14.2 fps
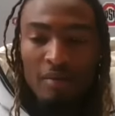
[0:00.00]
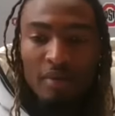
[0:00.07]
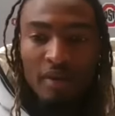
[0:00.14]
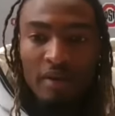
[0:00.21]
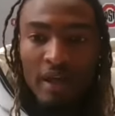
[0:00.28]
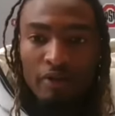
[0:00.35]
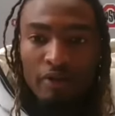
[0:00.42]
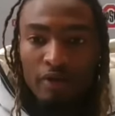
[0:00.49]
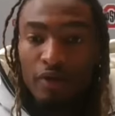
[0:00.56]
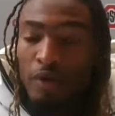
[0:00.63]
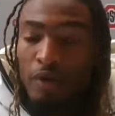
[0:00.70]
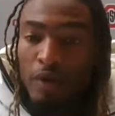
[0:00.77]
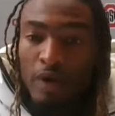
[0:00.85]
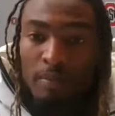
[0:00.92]
be thankful
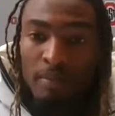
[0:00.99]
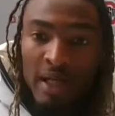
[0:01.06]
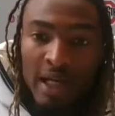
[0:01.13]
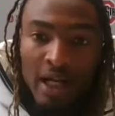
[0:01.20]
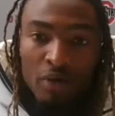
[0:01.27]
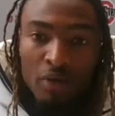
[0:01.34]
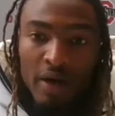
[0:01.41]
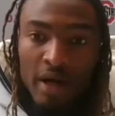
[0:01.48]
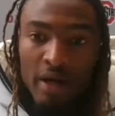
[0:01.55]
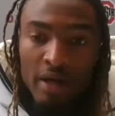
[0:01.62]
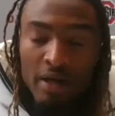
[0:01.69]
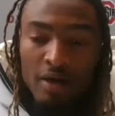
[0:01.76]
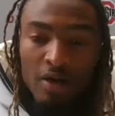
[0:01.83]
for who I'm playing with,